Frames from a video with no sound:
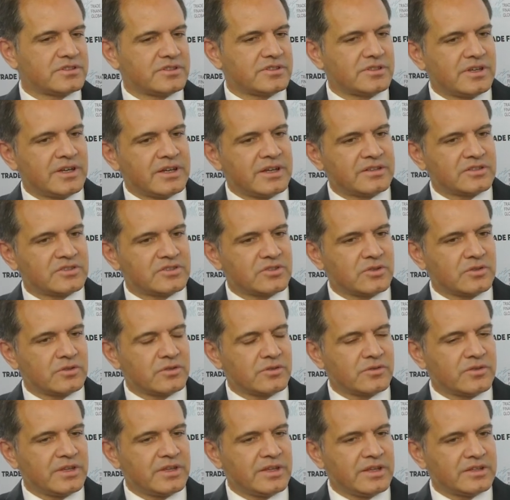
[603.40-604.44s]
and some
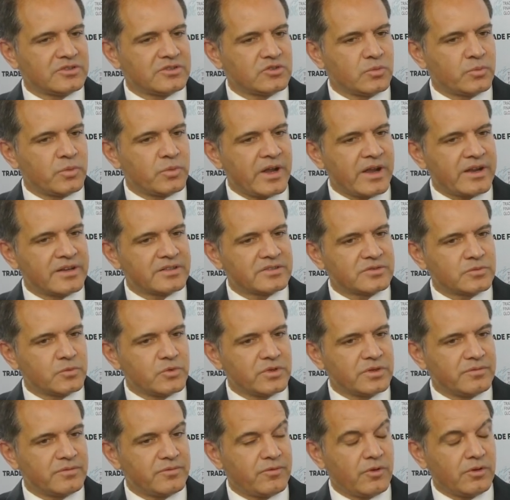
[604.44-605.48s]
of the suppliers
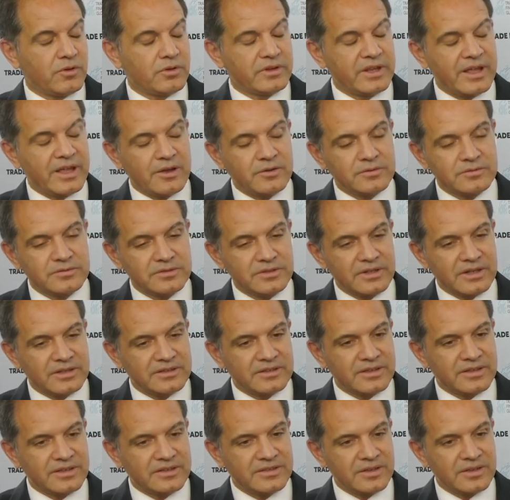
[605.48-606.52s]
will fall down, and
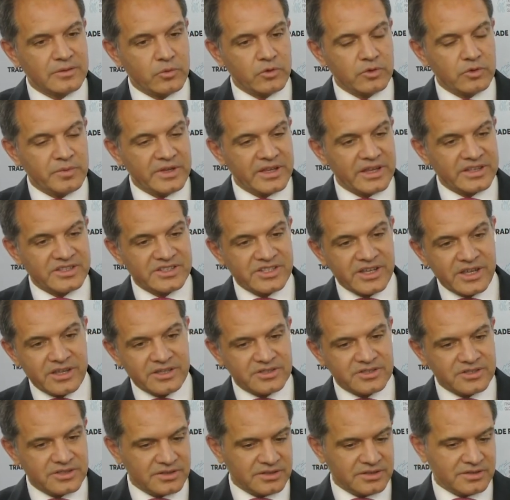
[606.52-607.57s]
there will be a
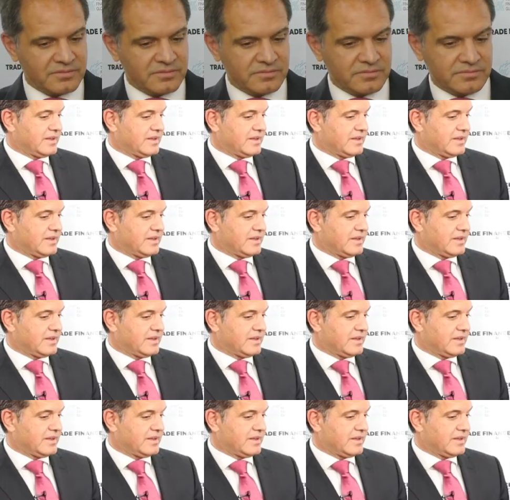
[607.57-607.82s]
change in